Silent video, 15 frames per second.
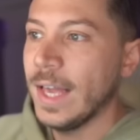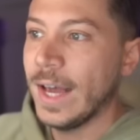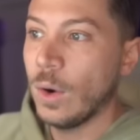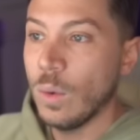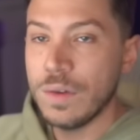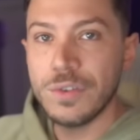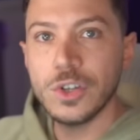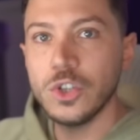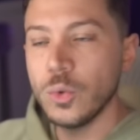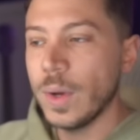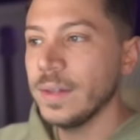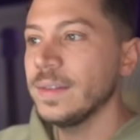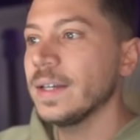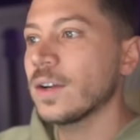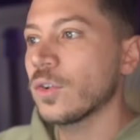However,
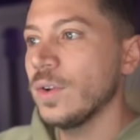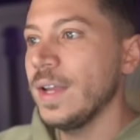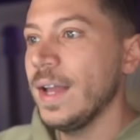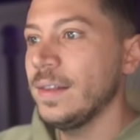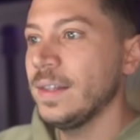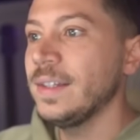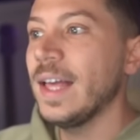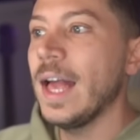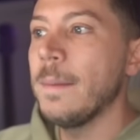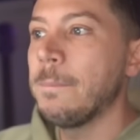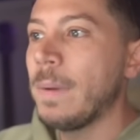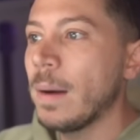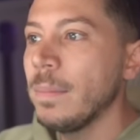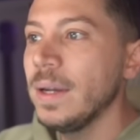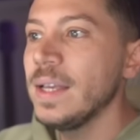Duende created a
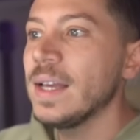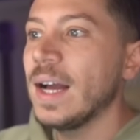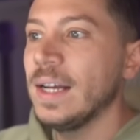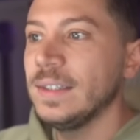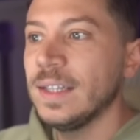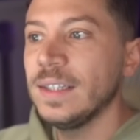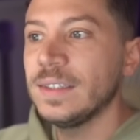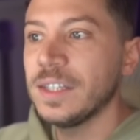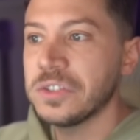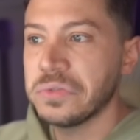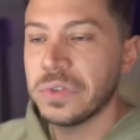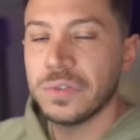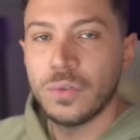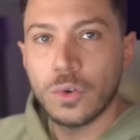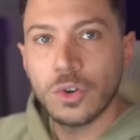public identity
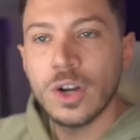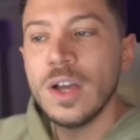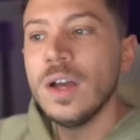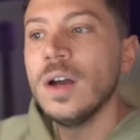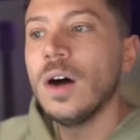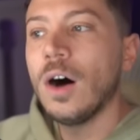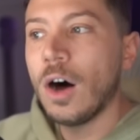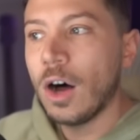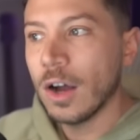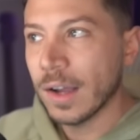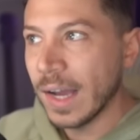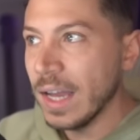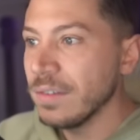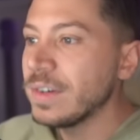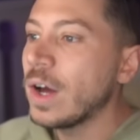server 4 archive.